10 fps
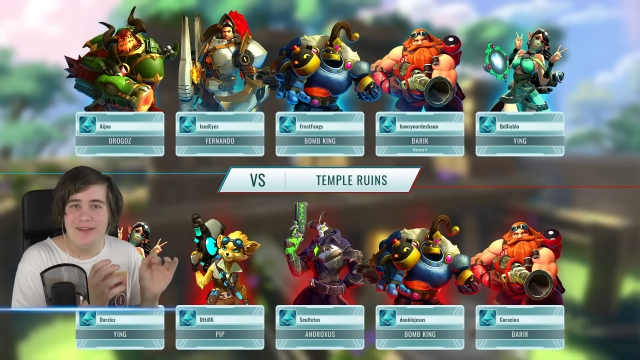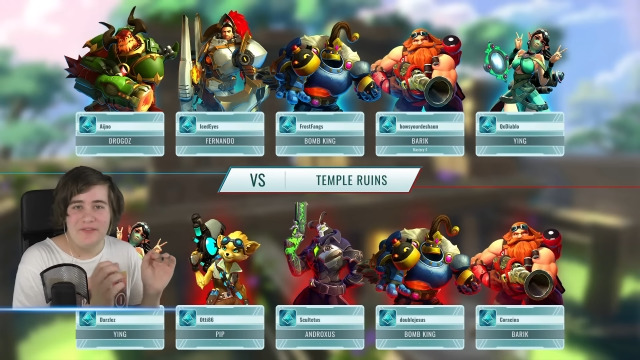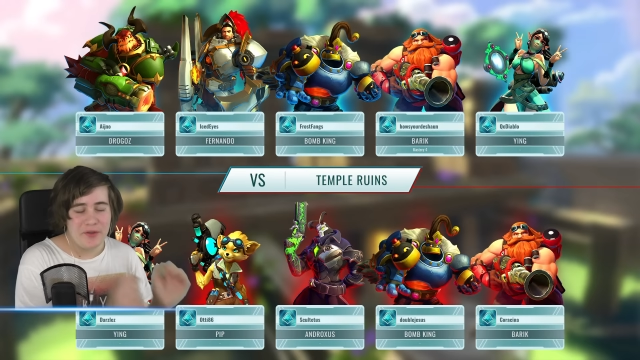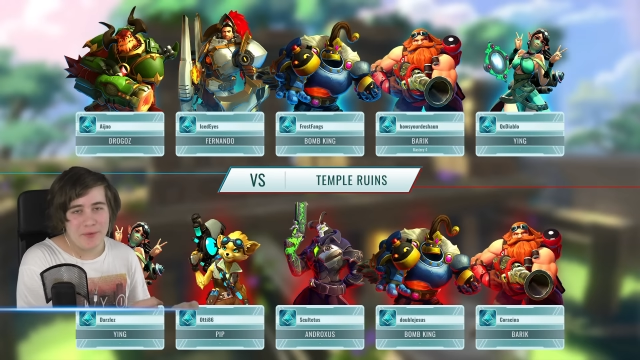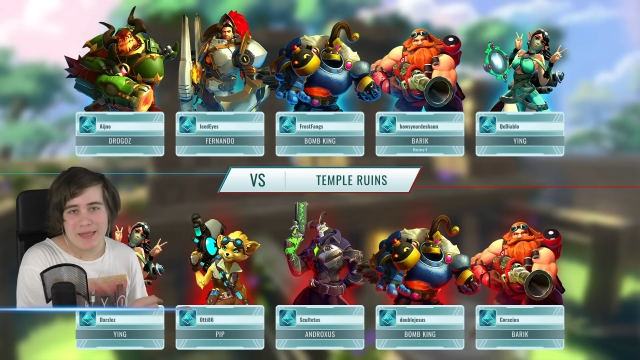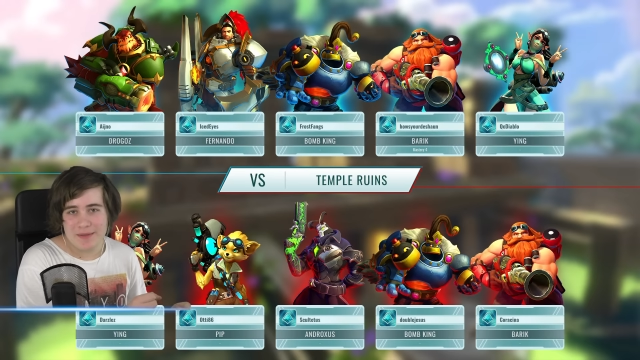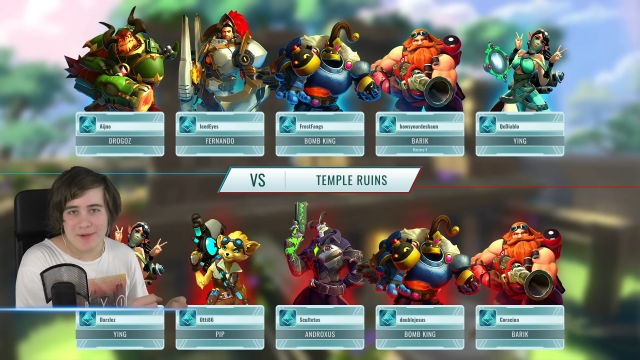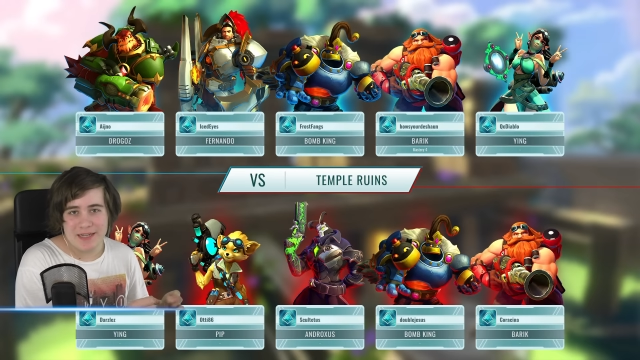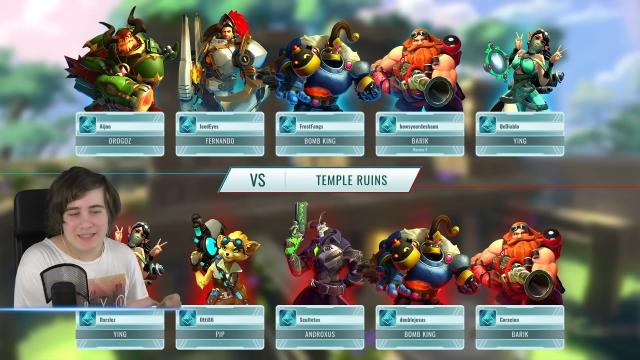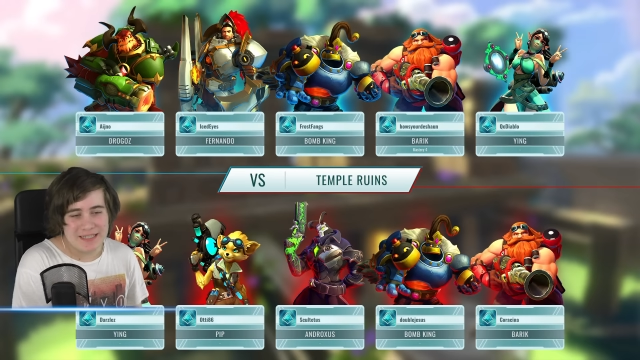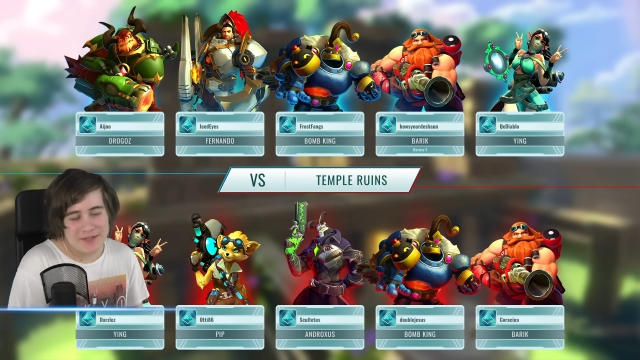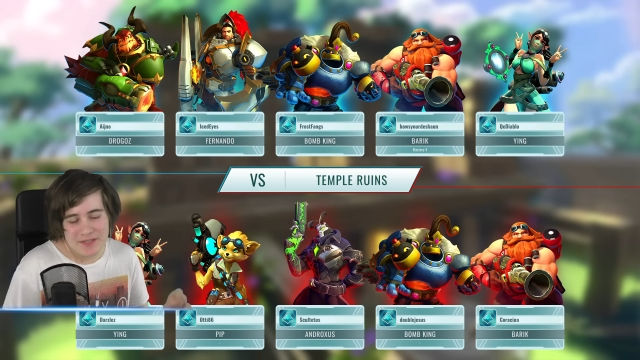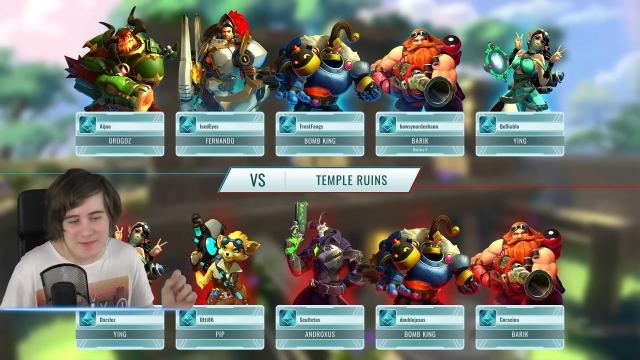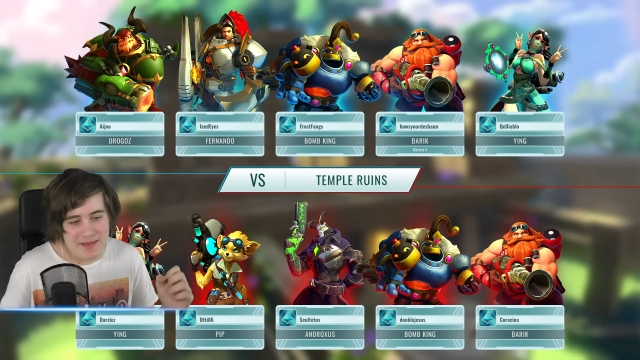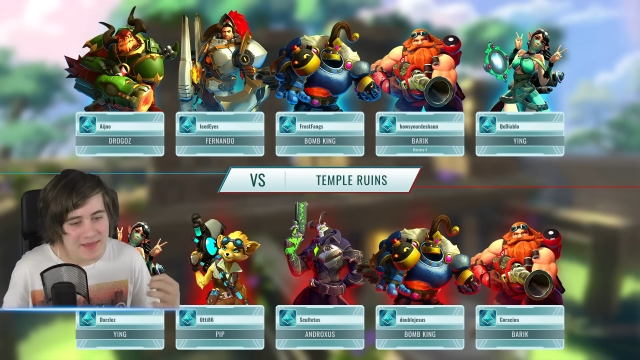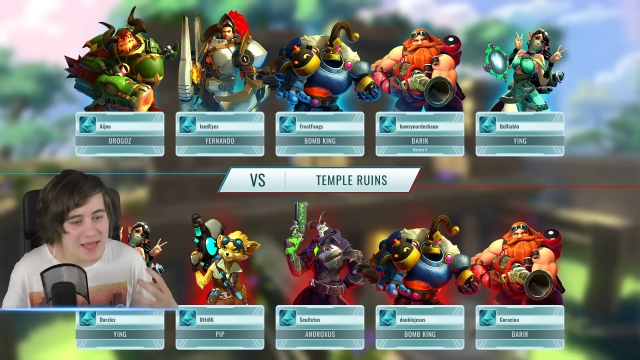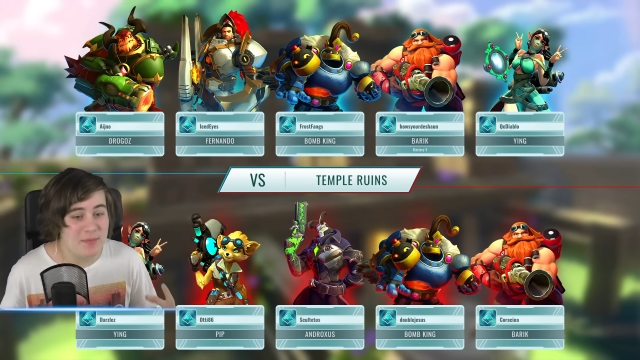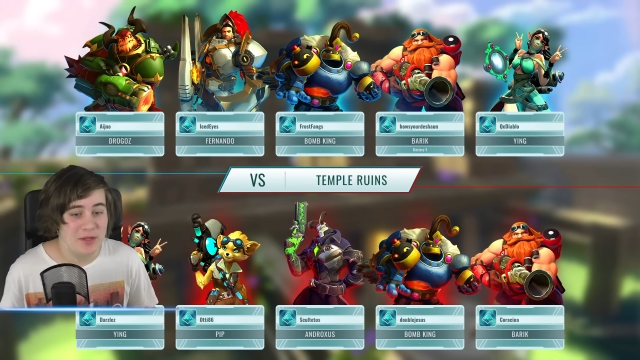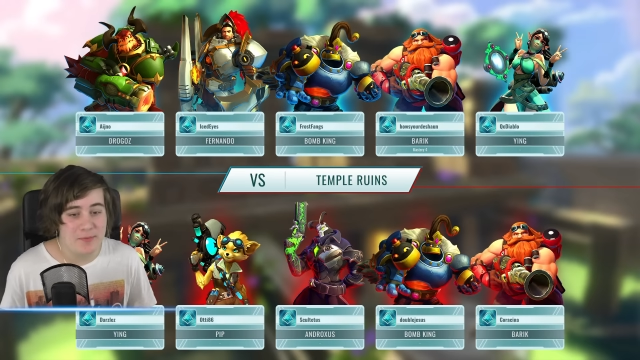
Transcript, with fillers: Few little minor details that make the game a